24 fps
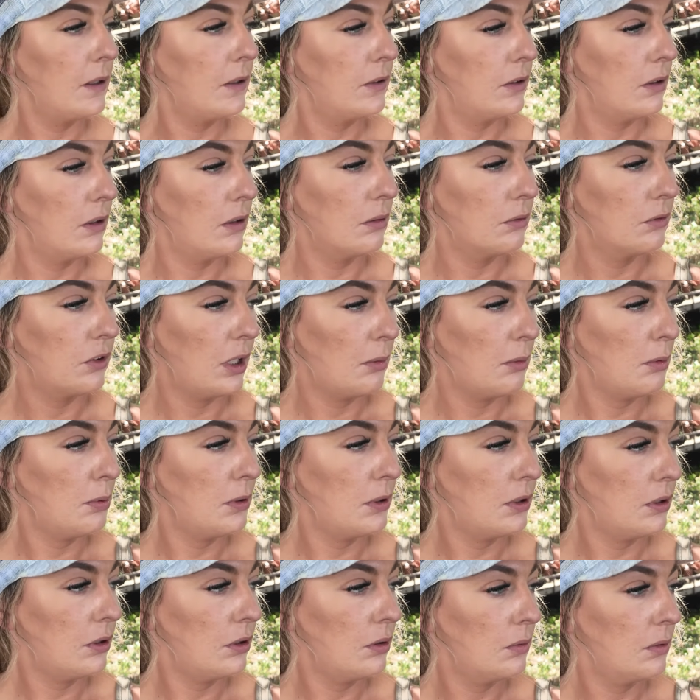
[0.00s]
So time to
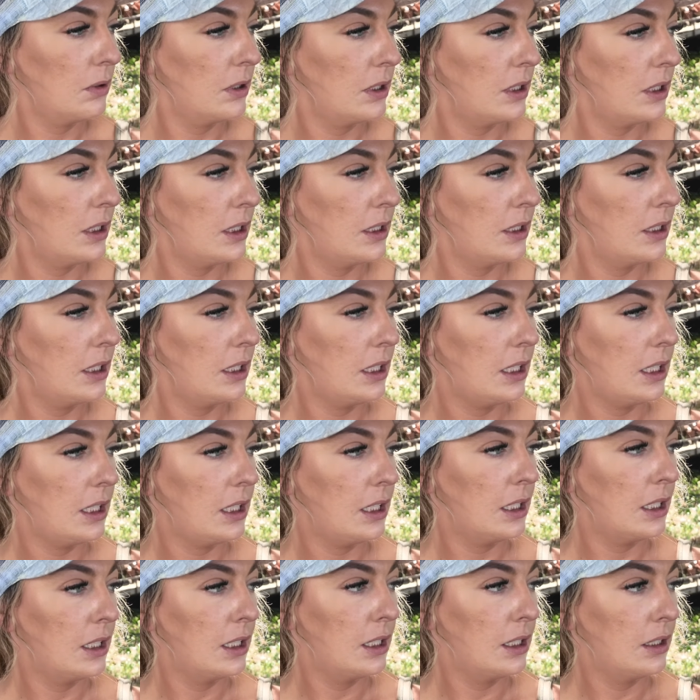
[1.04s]
put the new one in
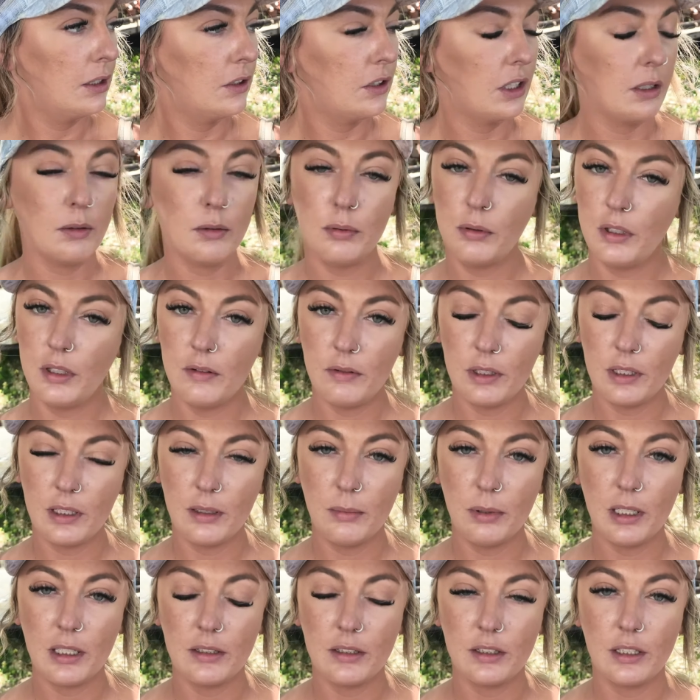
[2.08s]
and time to put
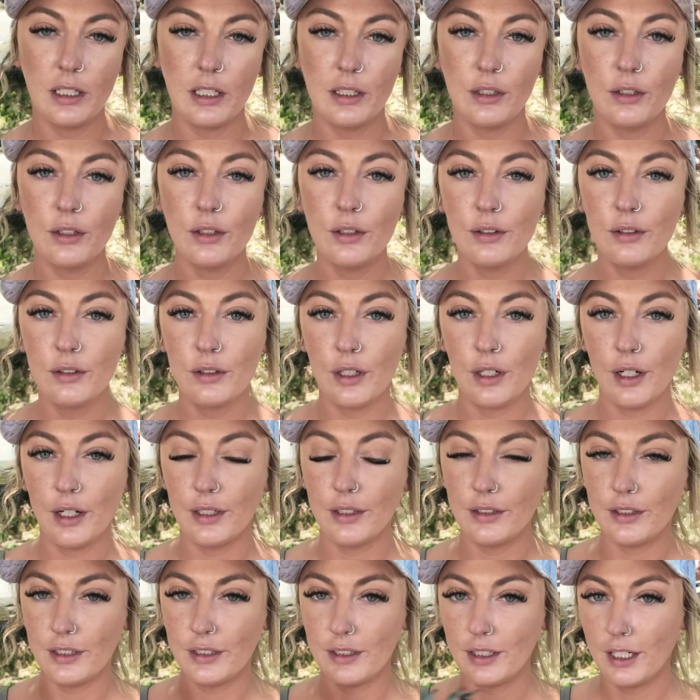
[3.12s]
everything back together.
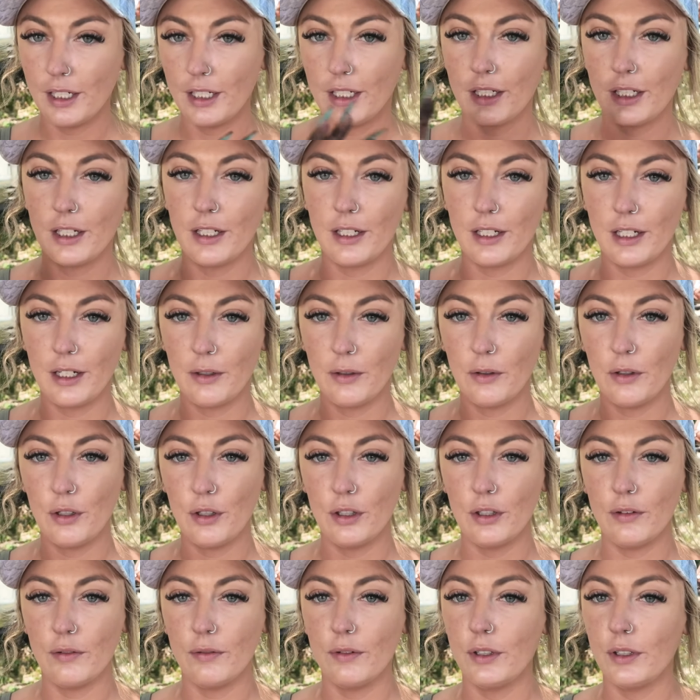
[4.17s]
I did kind of cut out
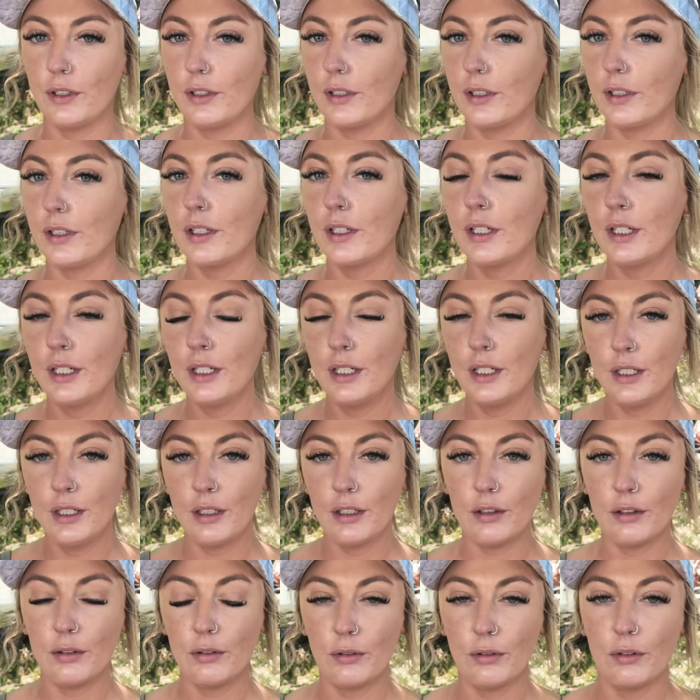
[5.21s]
all of the
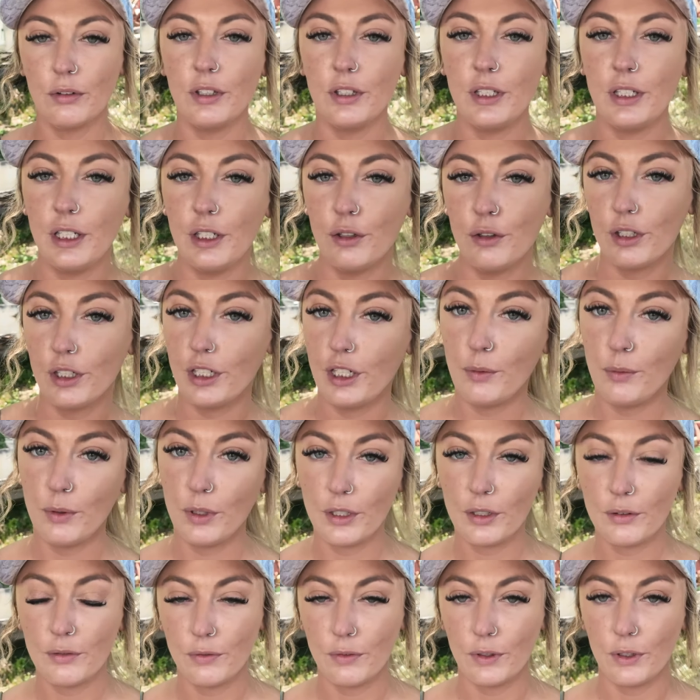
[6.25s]
little nitty-gritty
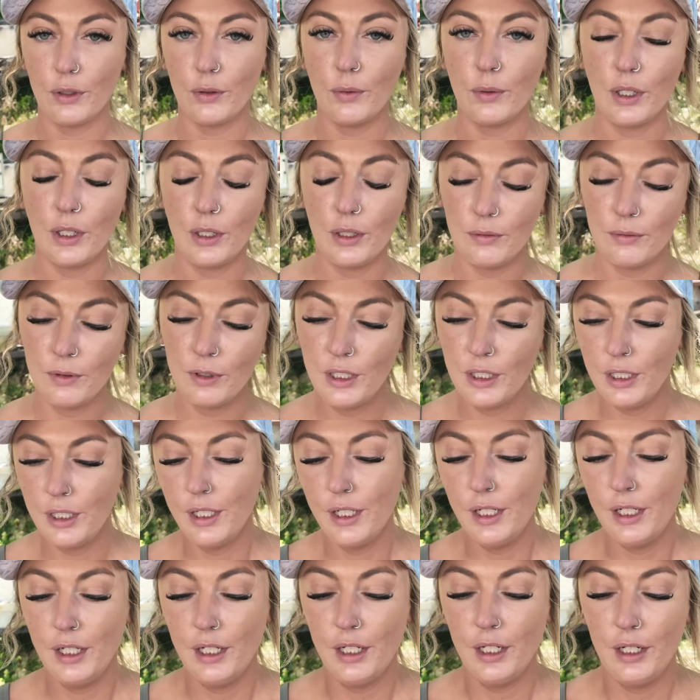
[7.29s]
work for you all.
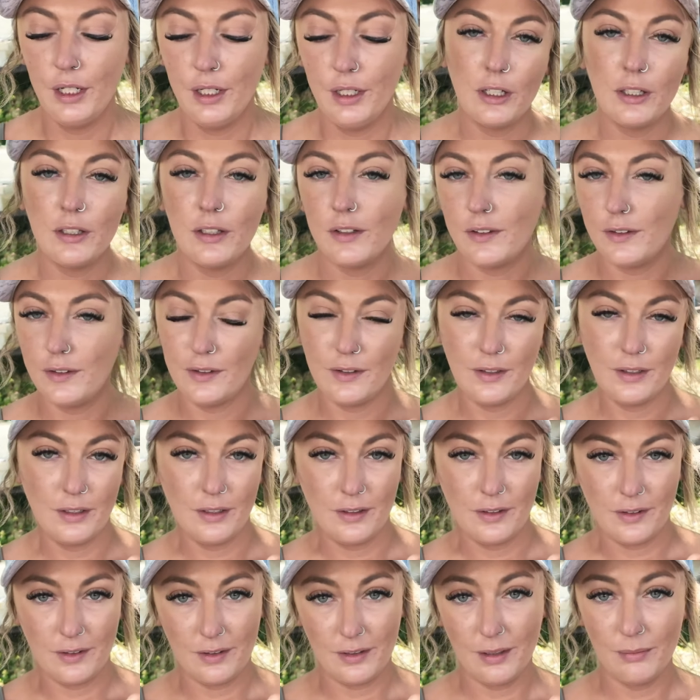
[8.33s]
This isn't
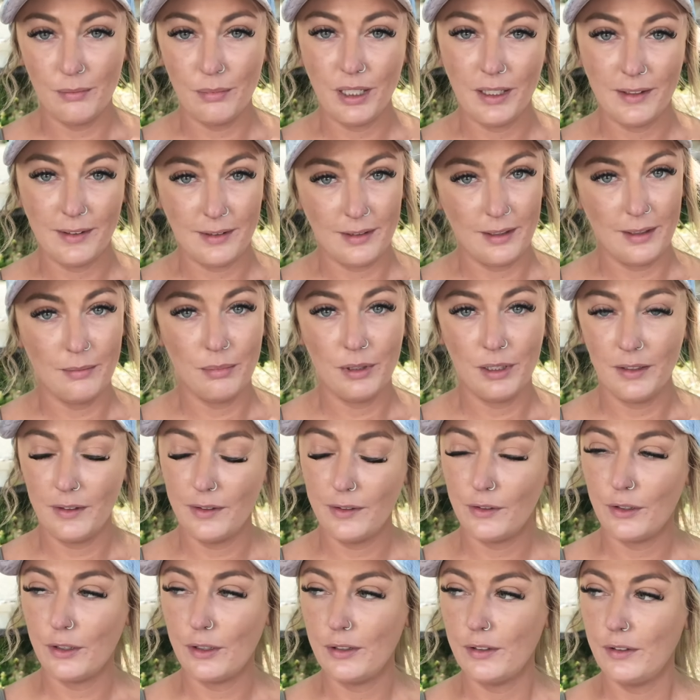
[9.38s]
a step-by-step
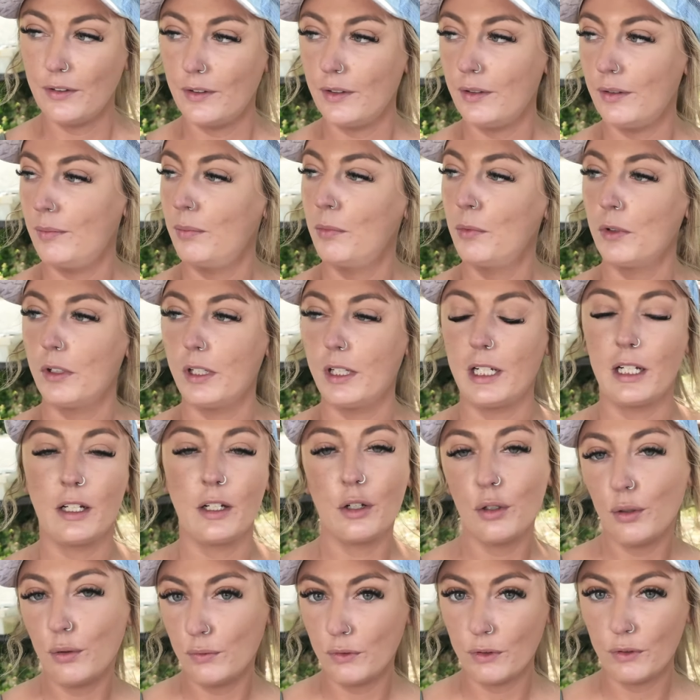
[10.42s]
install. This is more like
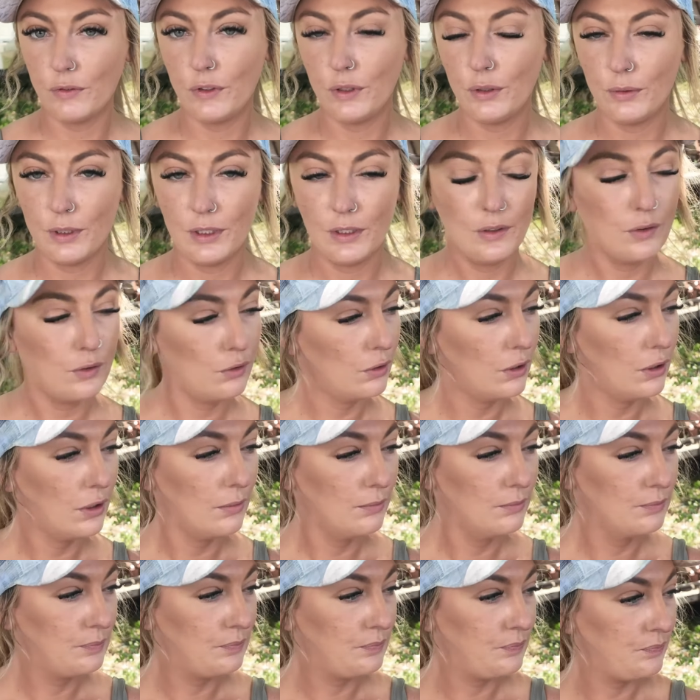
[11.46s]
an overview
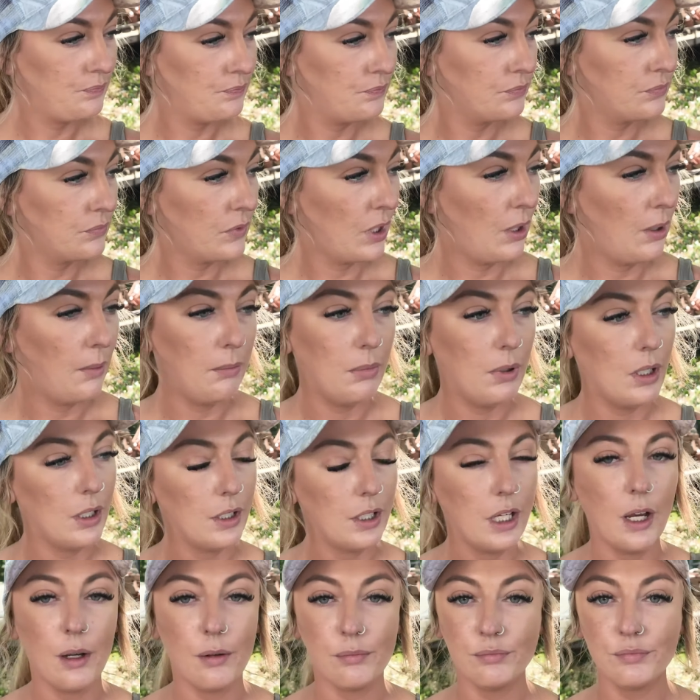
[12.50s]
install.
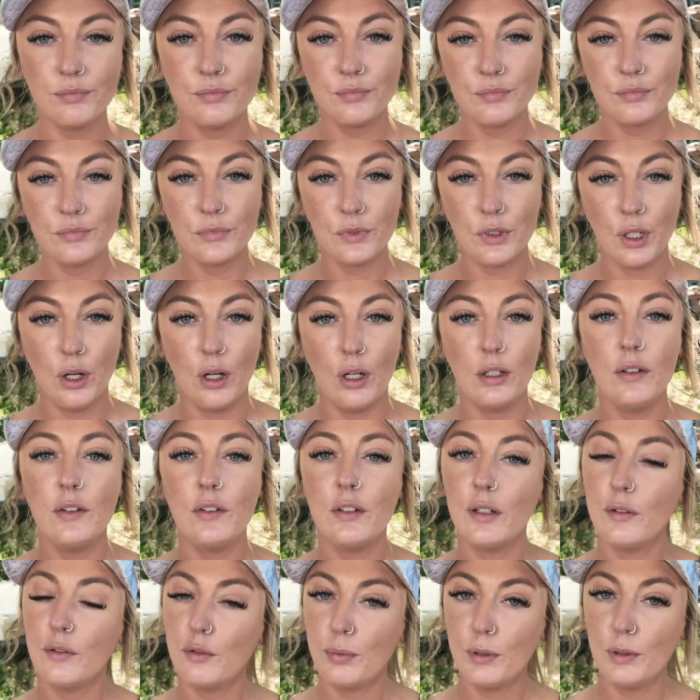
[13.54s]
But yeah, all the
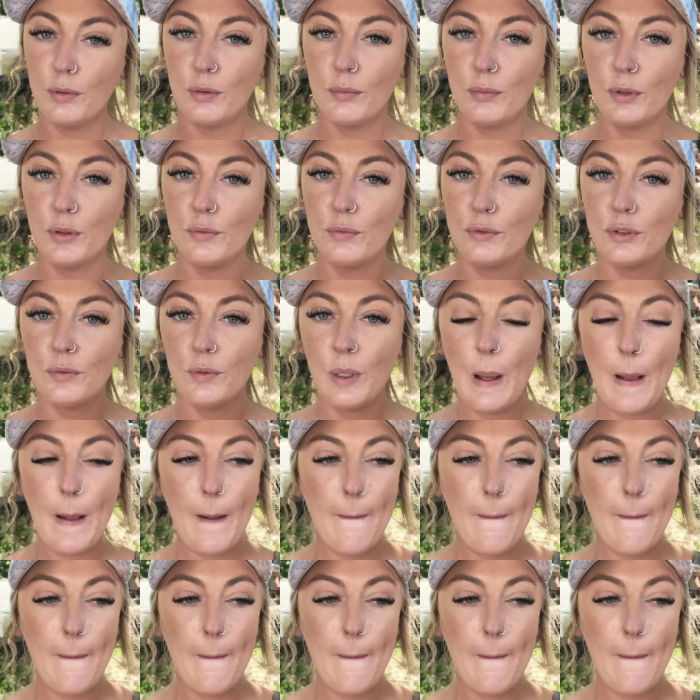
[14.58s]
stuff's been removed.